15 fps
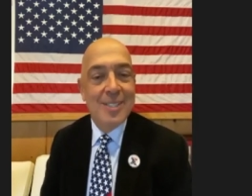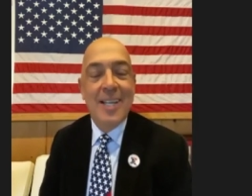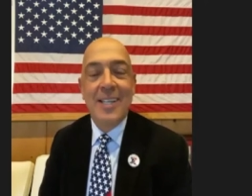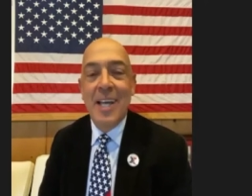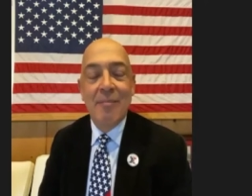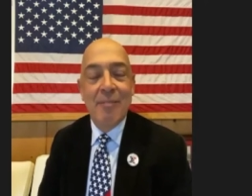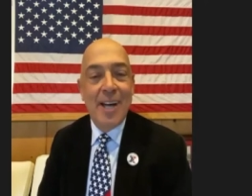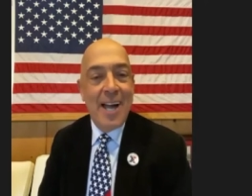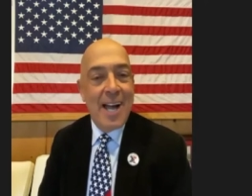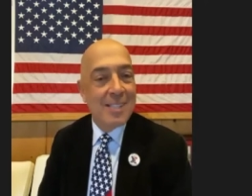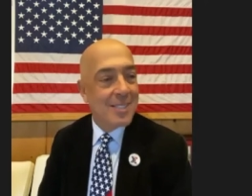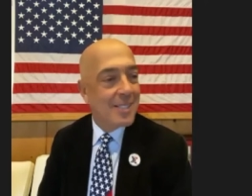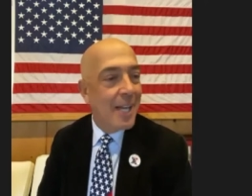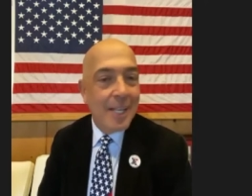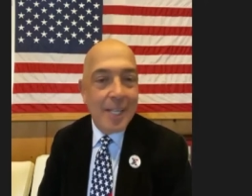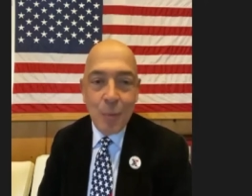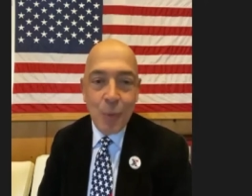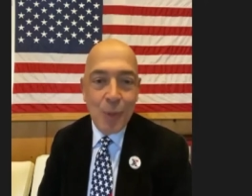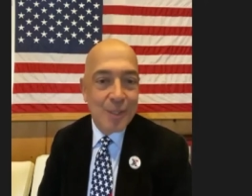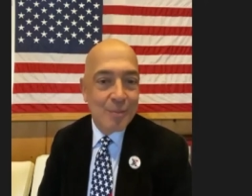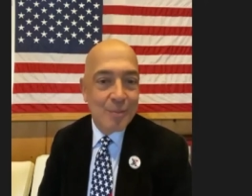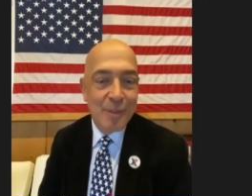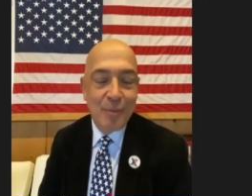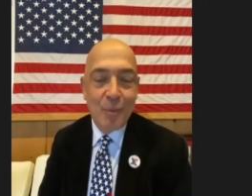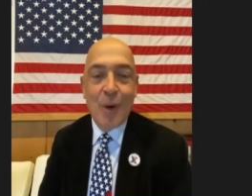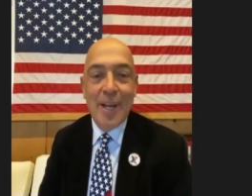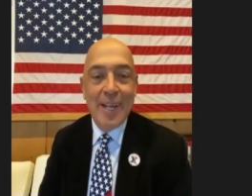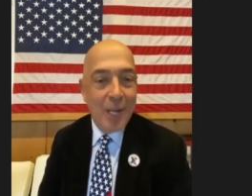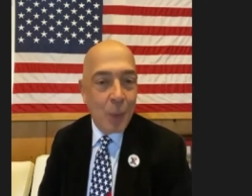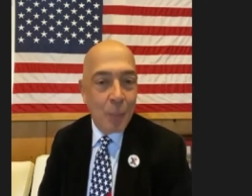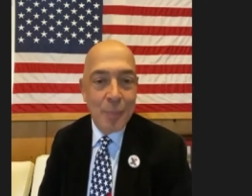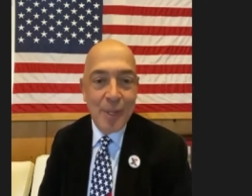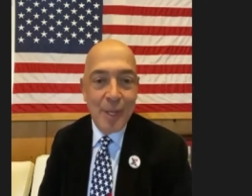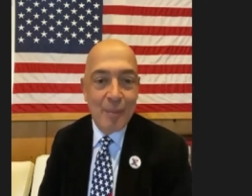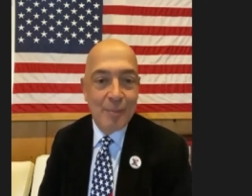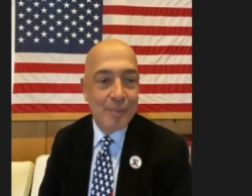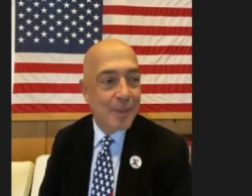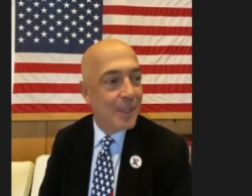I never asked anyone before I helped them